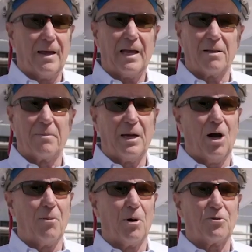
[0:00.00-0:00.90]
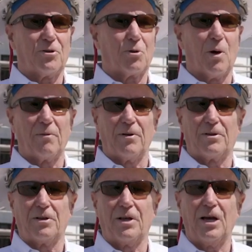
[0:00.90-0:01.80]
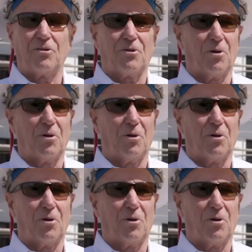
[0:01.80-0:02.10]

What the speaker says: That'll be almost equivalent to this,